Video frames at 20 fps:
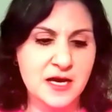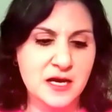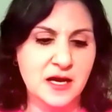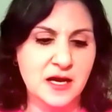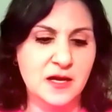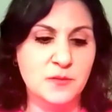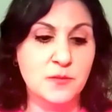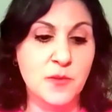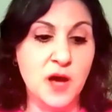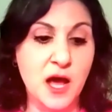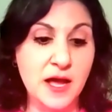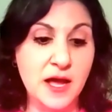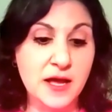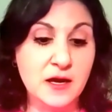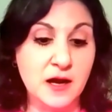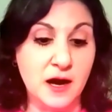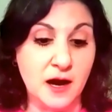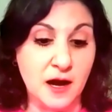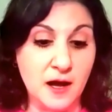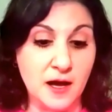And my
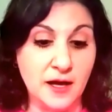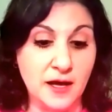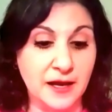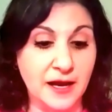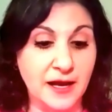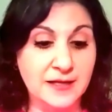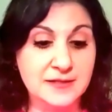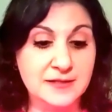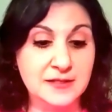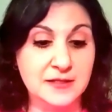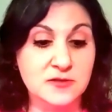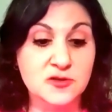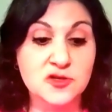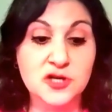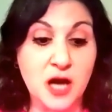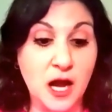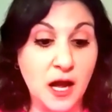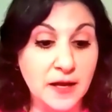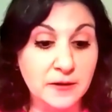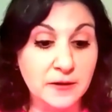God, as a
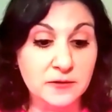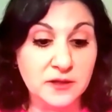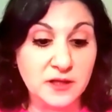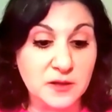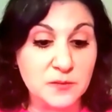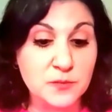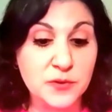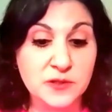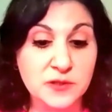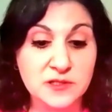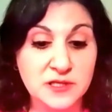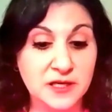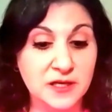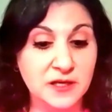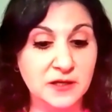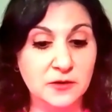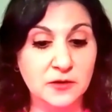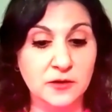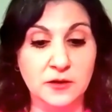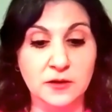child in
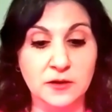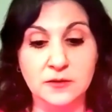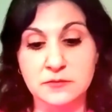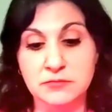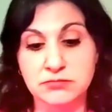particular,